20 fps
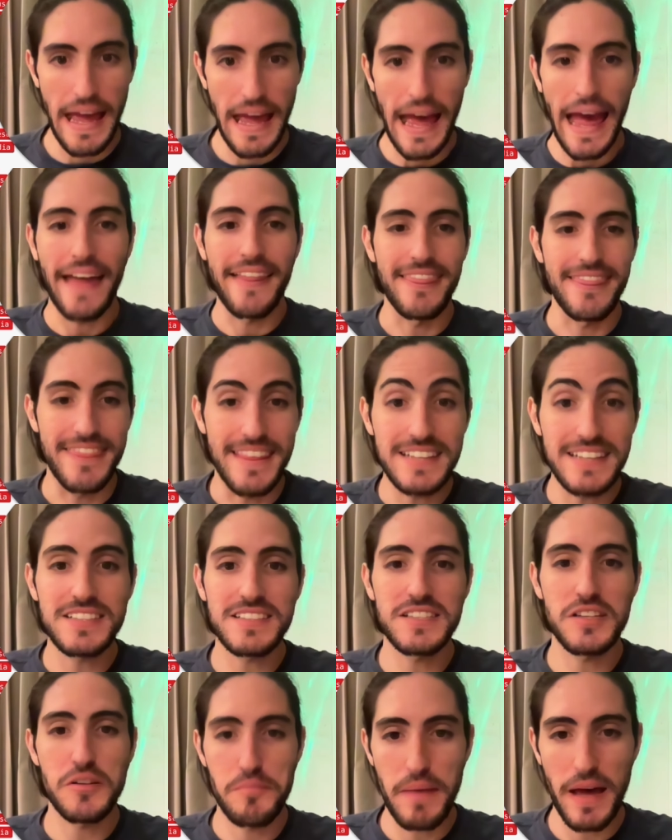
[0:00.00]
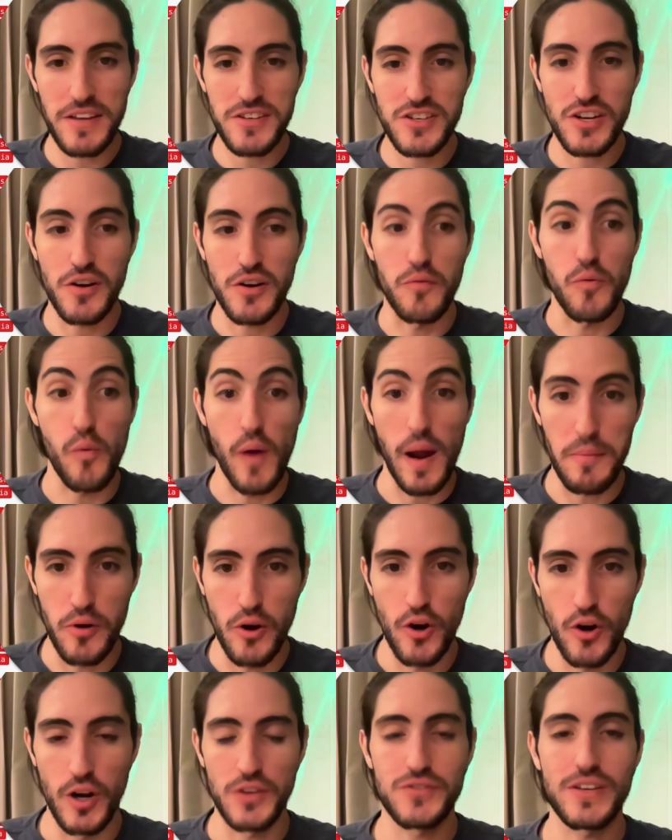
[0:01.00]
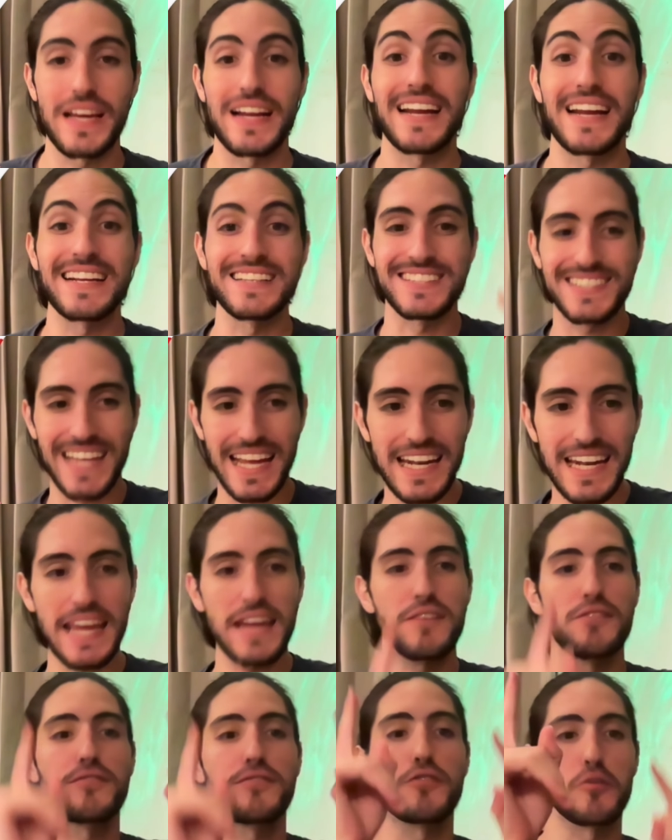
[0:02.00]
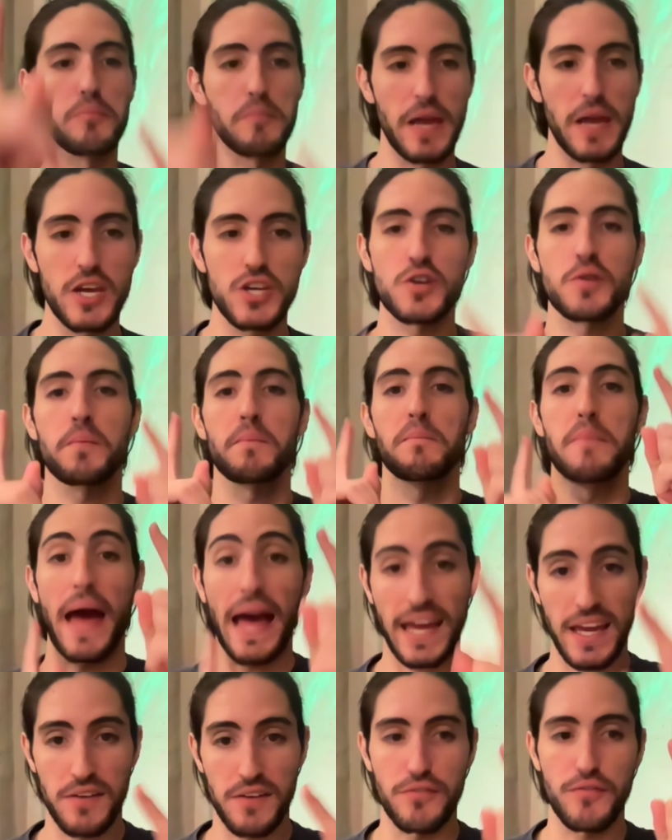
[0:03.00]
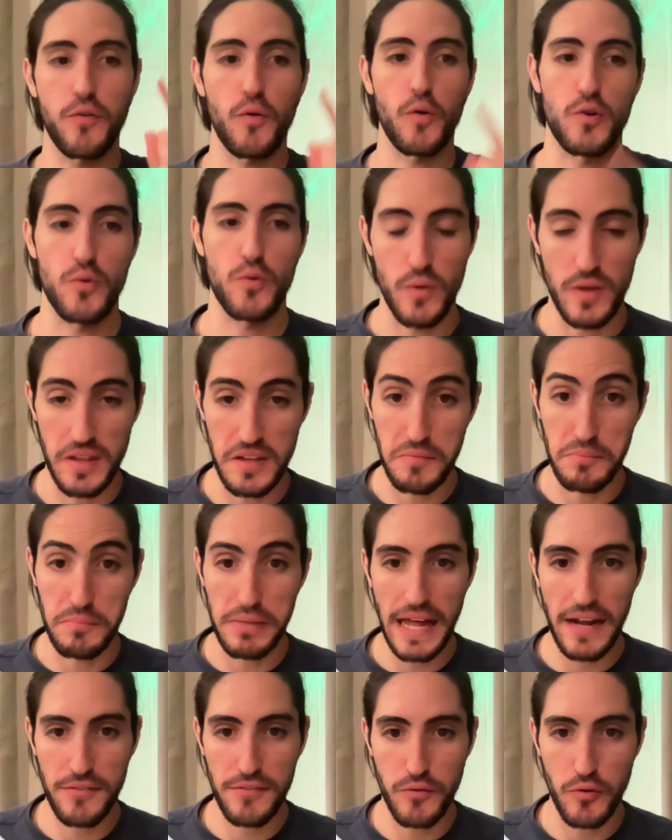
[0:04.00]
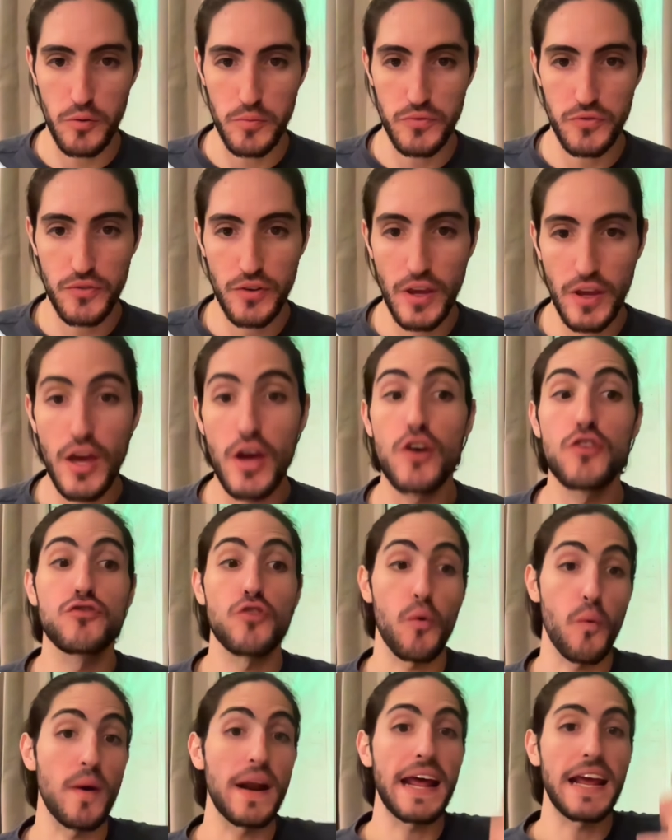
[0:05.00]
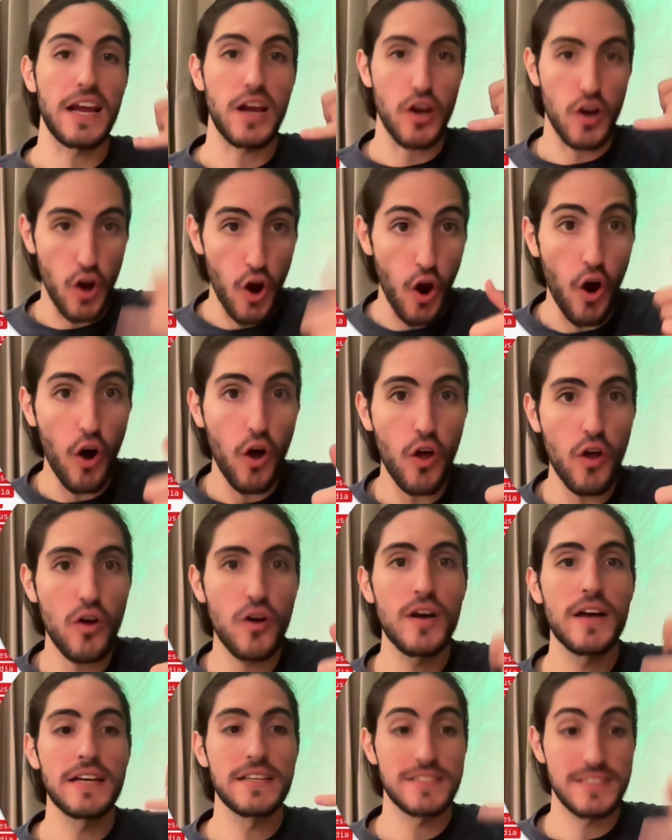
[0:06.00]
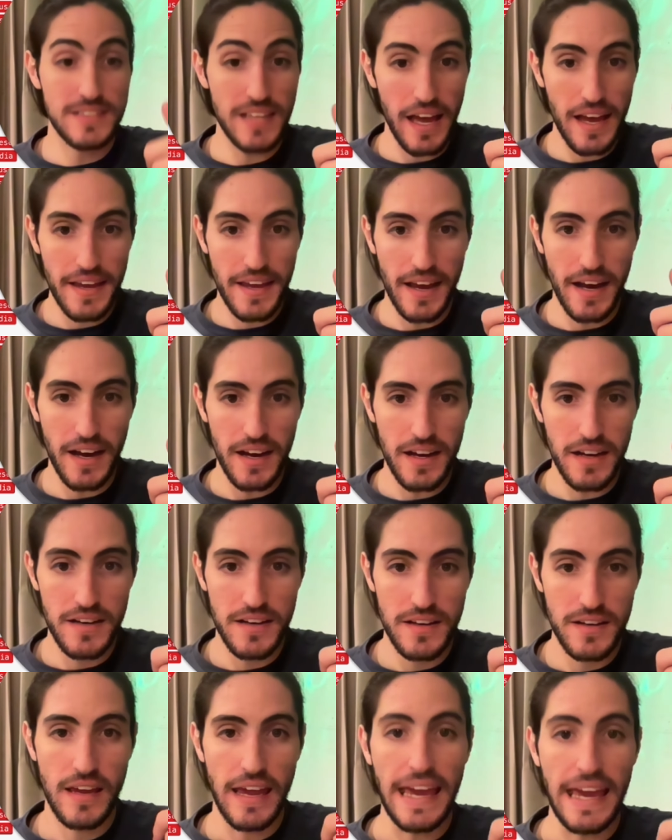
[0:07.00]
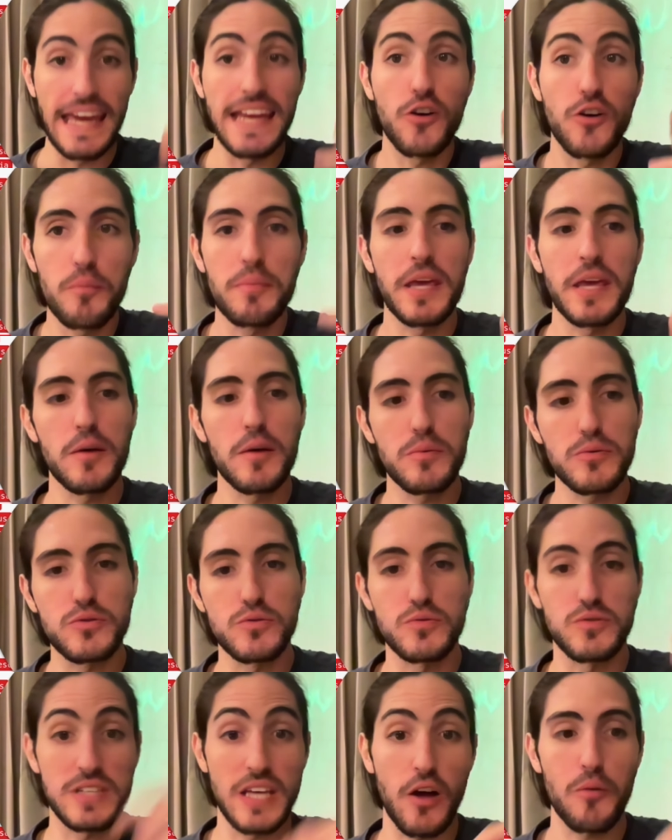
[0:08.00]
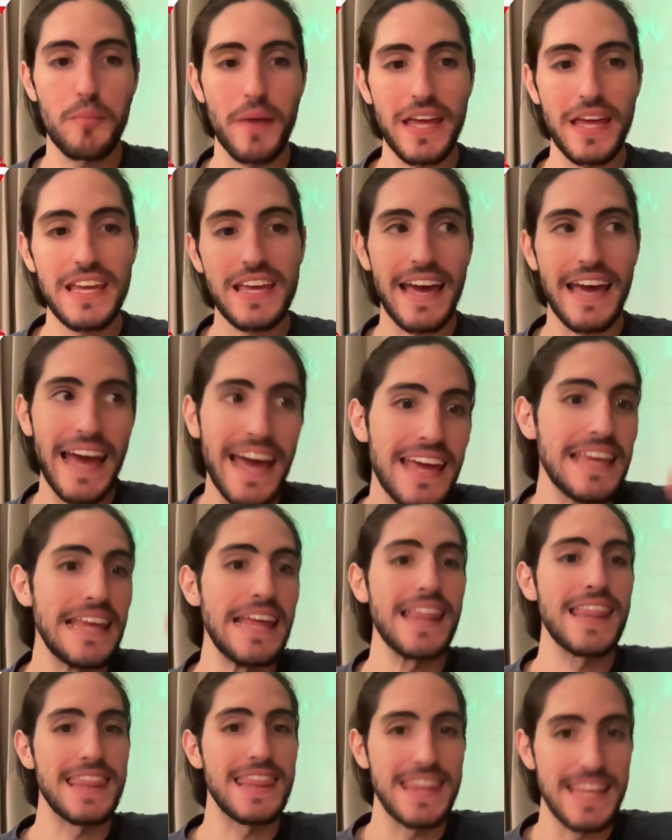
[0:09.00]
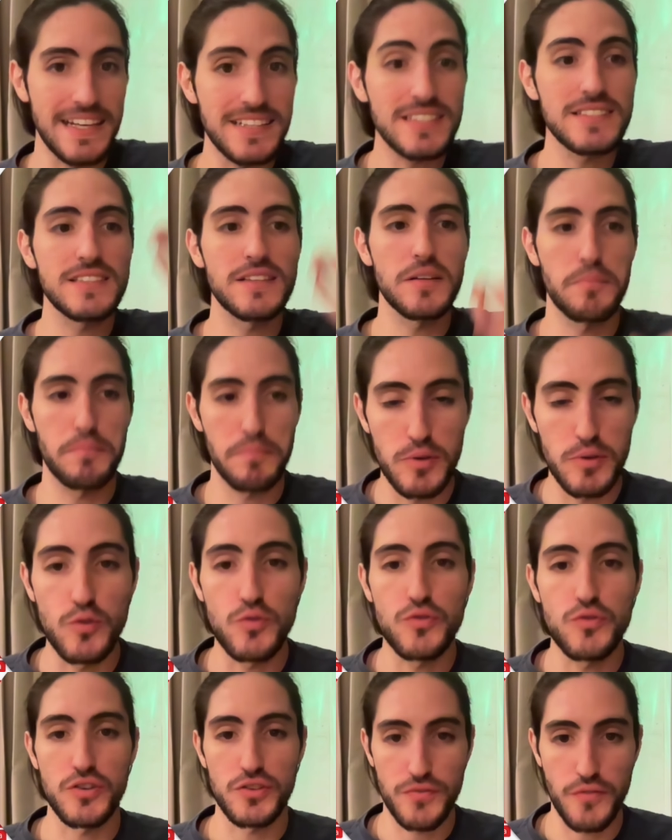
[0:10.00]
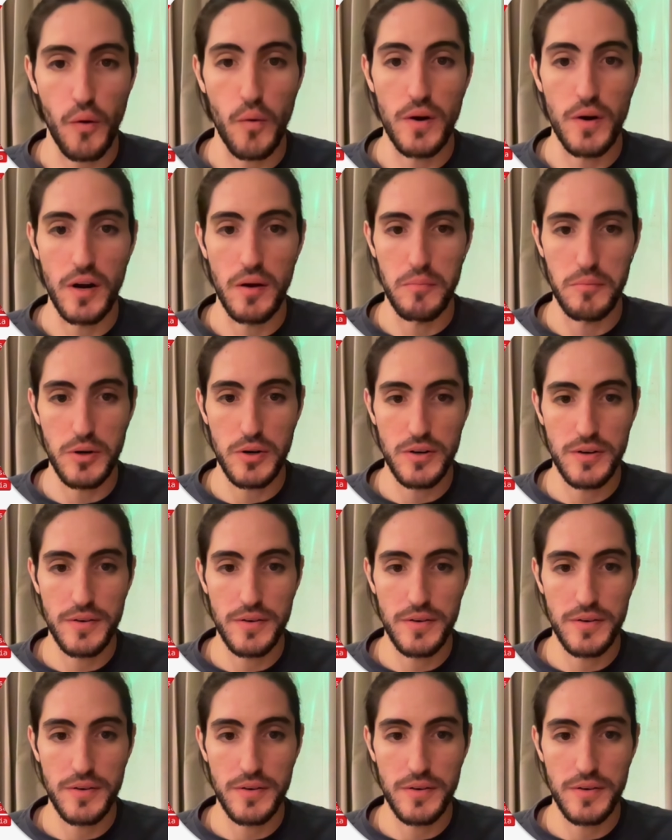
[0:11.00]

And this is the magic of webhooks. It can send information back and forth within platforms. So when I call Saya, it'll be able to tell Make, hey, this is the user's phone number.